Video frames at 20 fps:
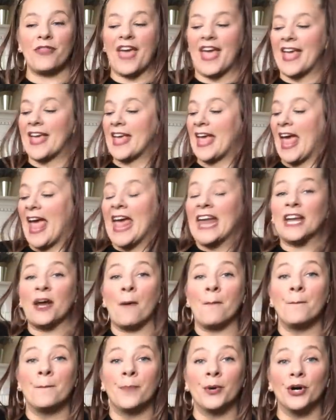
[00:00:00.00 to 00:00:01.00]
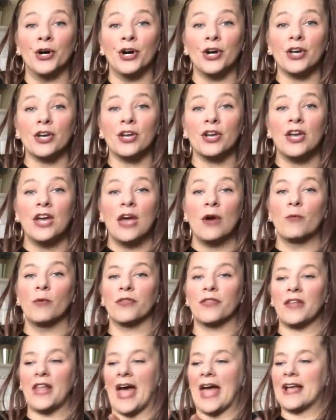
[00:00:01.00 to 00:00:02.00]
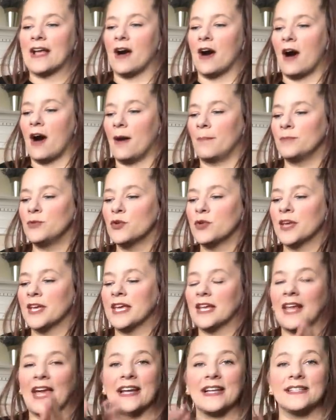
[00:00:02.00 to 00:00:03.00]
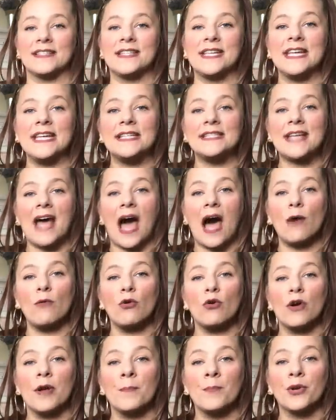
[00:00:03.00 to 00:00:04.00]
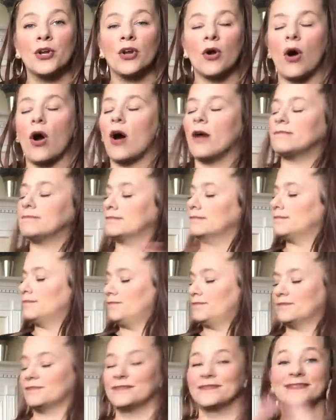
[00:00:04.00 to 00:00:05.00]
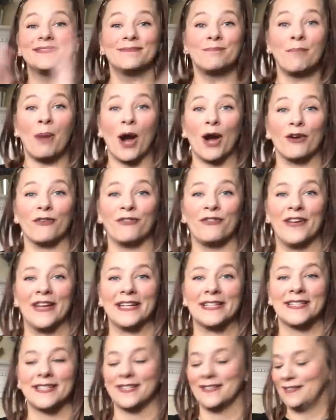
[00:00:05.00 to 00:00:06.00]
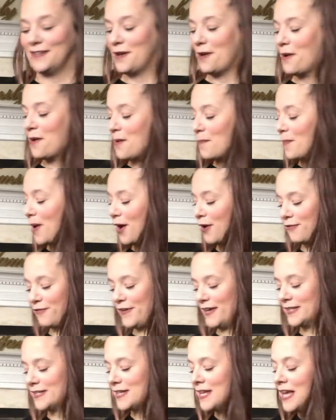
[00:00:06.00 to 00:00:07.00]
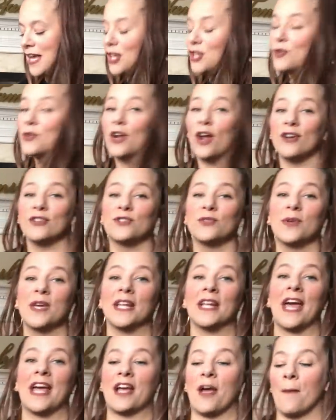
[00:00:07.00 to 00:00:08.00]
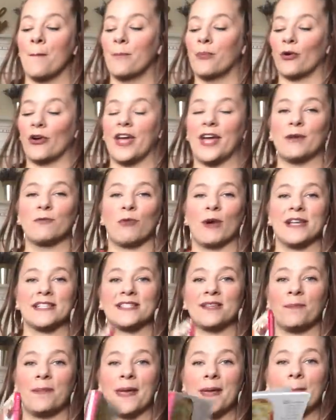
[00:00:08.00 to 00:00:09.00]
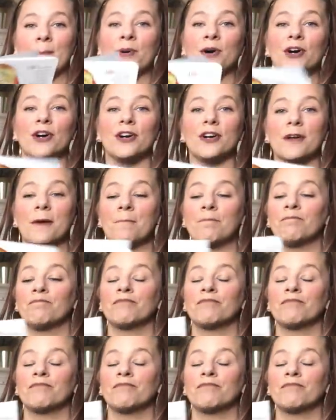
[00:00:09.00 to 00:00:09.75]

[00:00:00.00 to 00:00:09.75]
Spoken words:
thing, and a book with like, you can get like a tea towel and put it on. Perfect. Perfect. You can also get like a bread recipe book